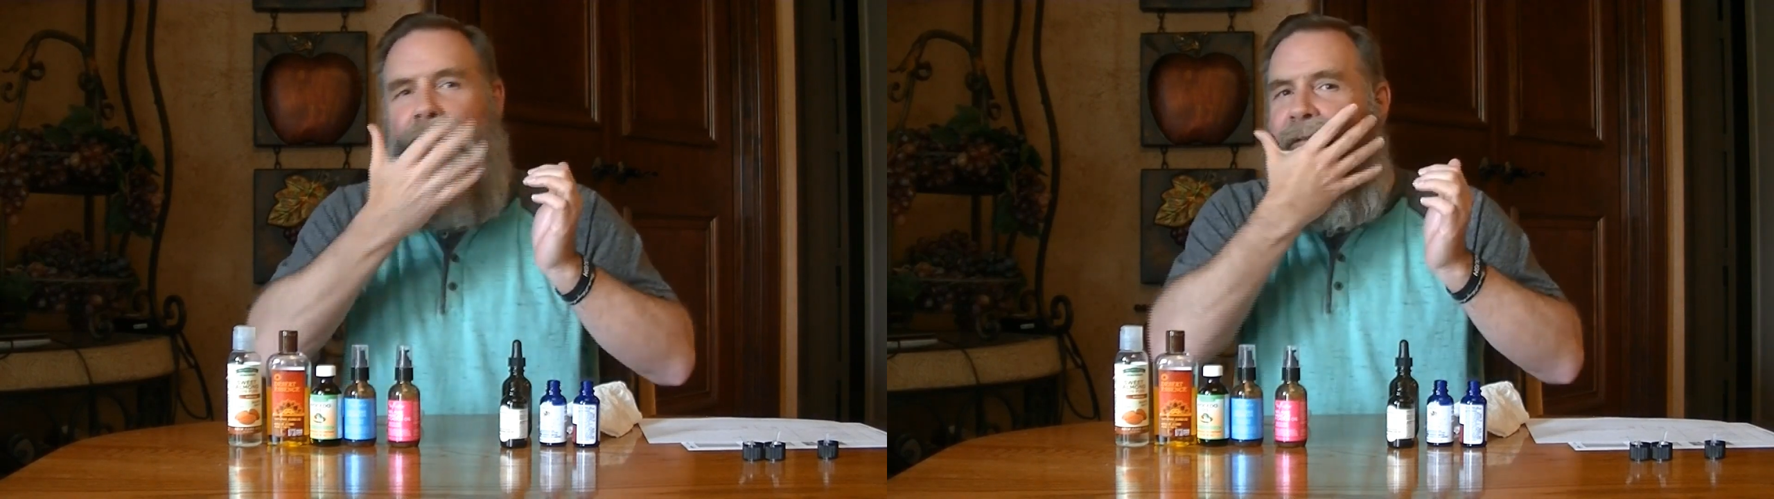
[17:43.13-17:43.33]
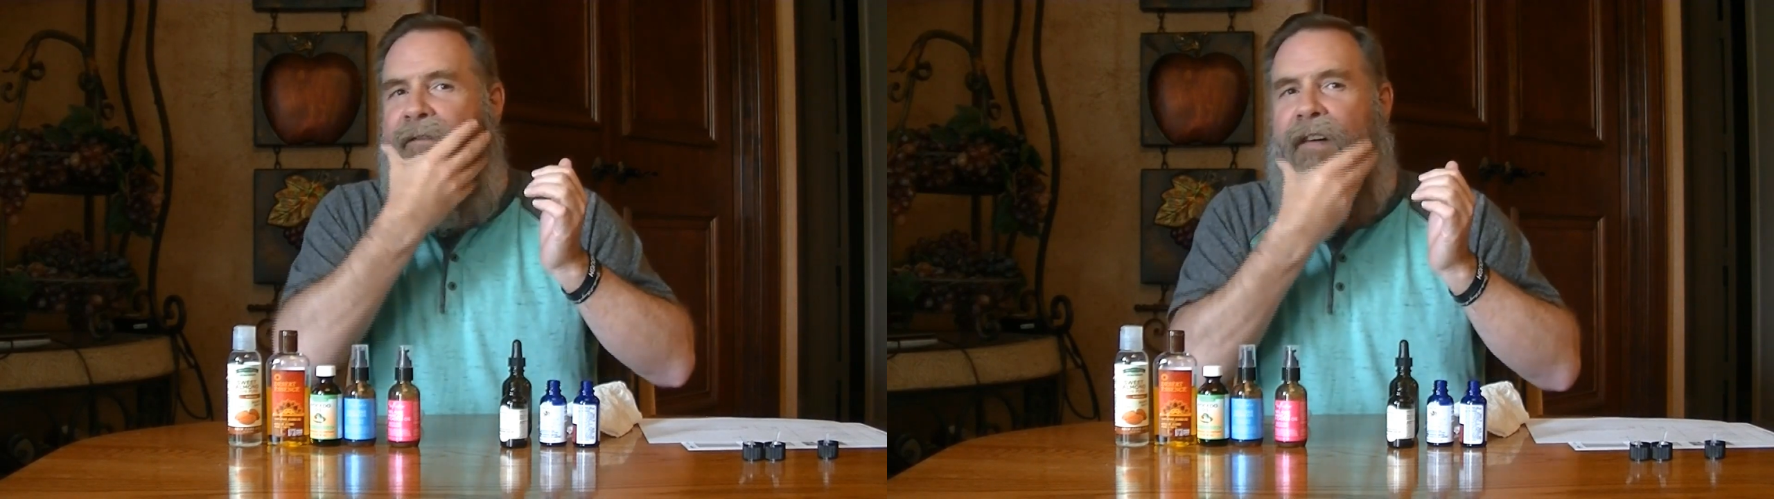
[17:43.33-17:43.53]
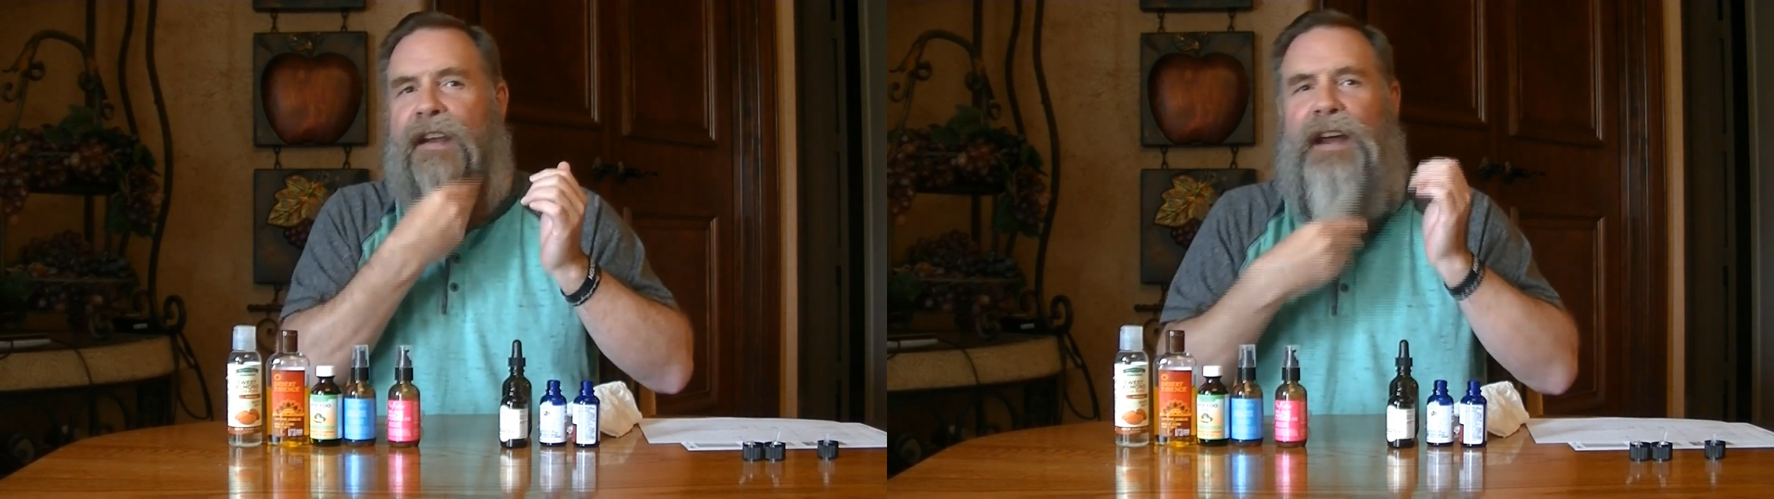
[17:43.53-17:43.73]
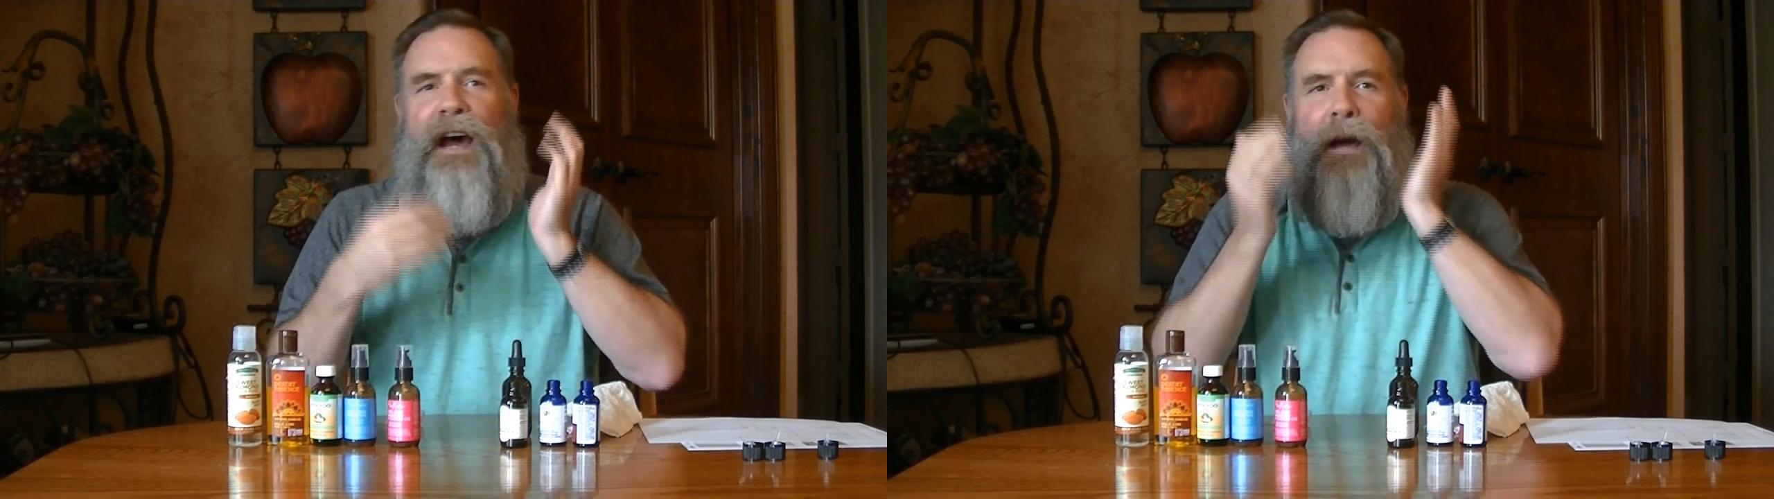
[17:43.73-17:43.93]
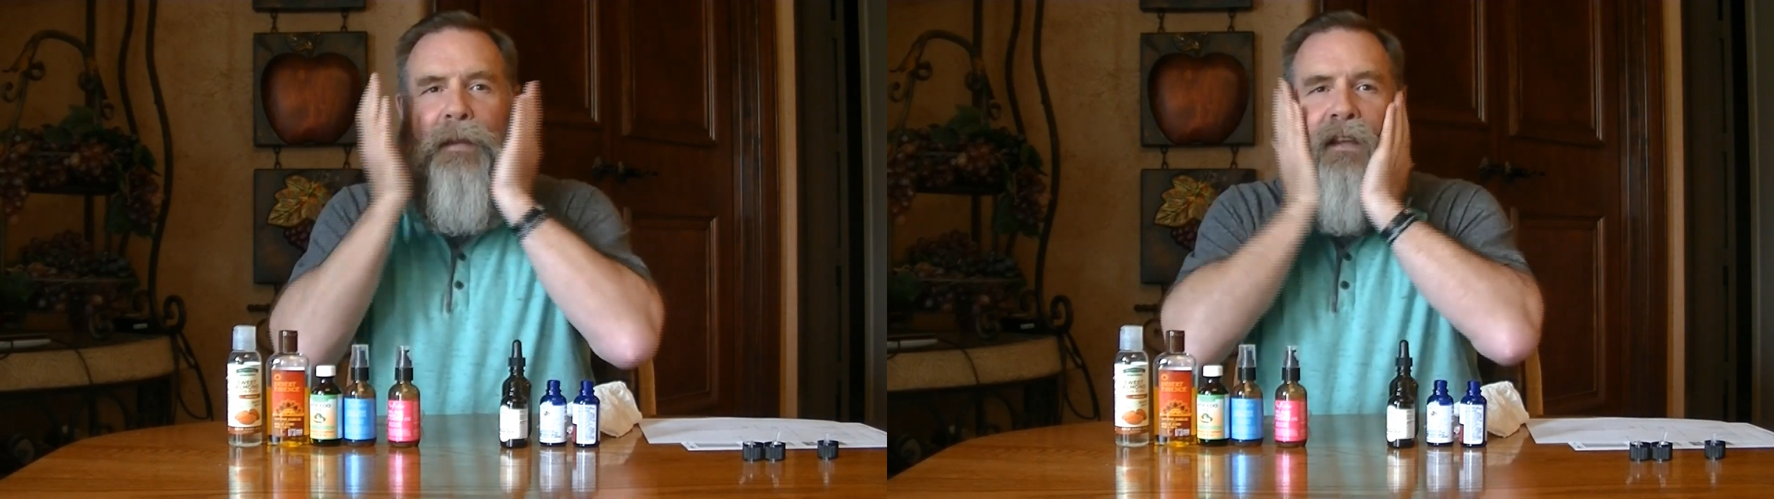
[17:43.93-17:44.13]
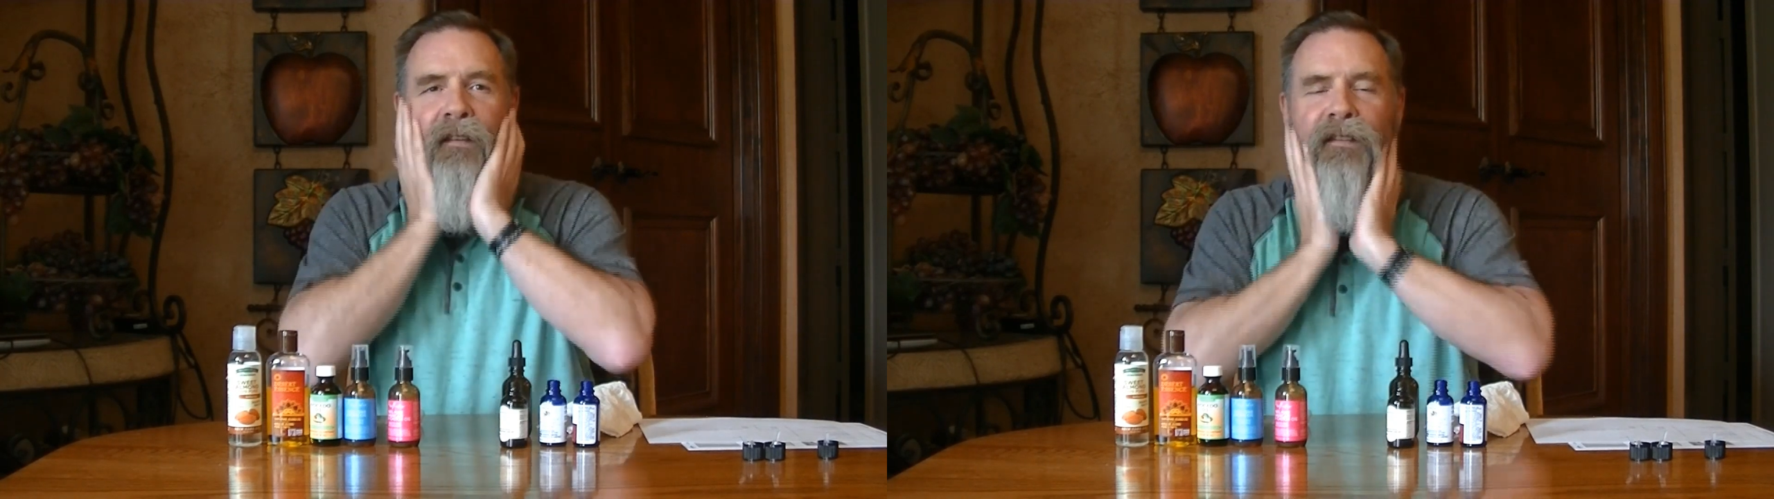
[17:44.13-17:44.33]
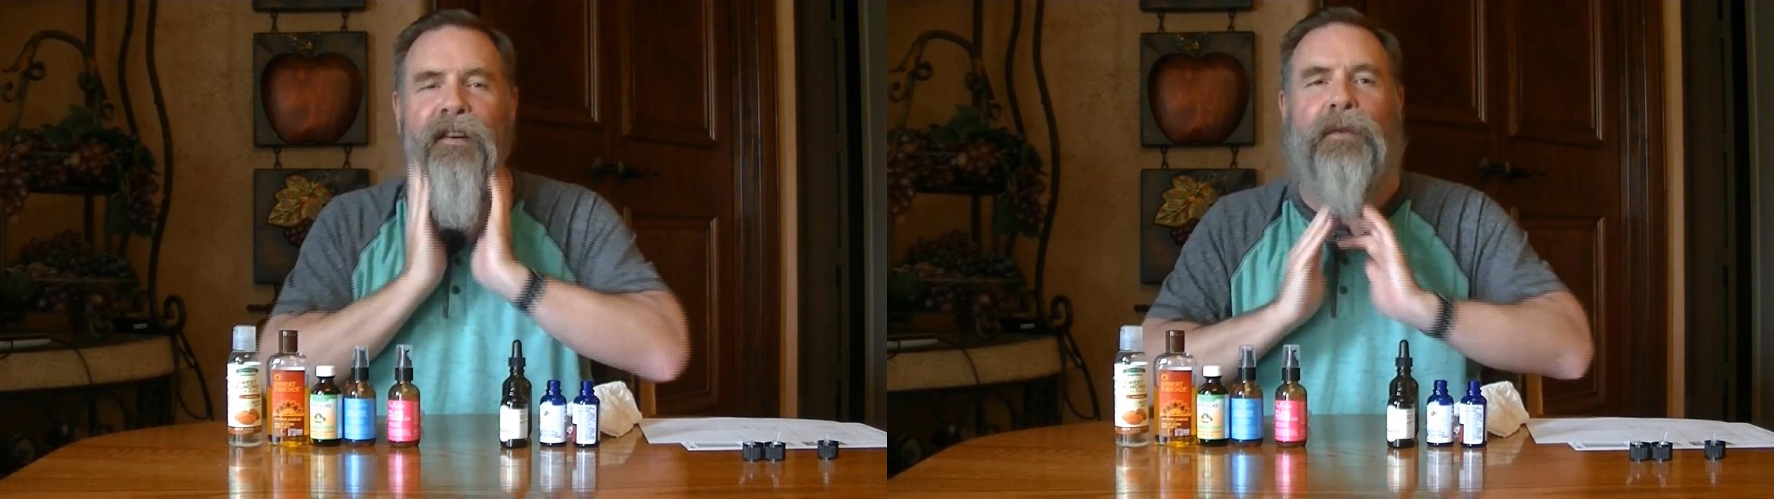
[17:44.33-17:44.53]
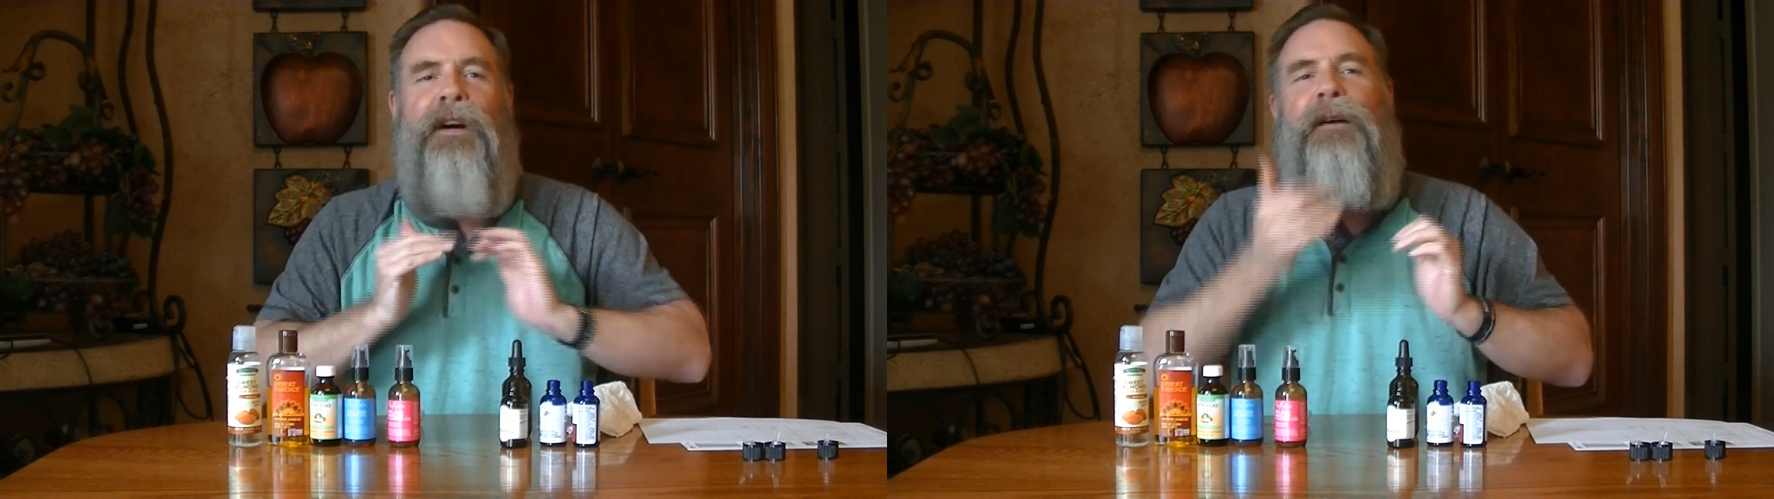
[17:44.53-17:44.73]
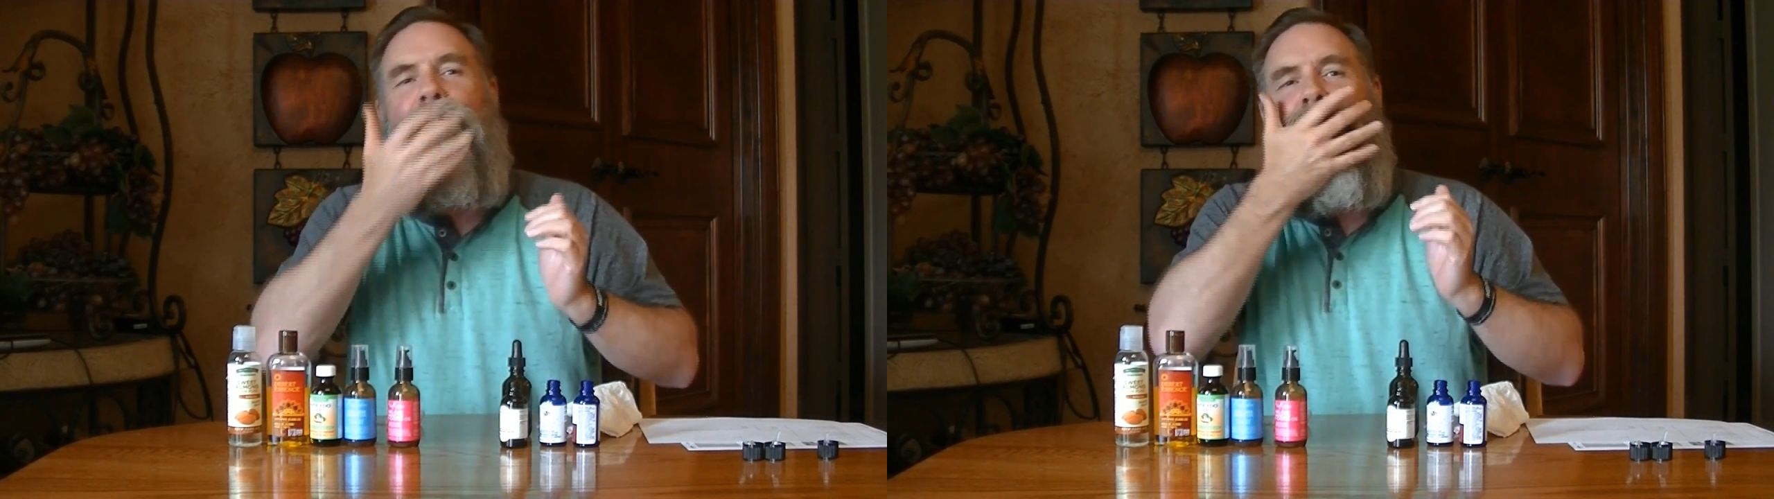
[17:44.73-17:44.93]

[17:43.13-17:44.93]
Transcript: hobby. So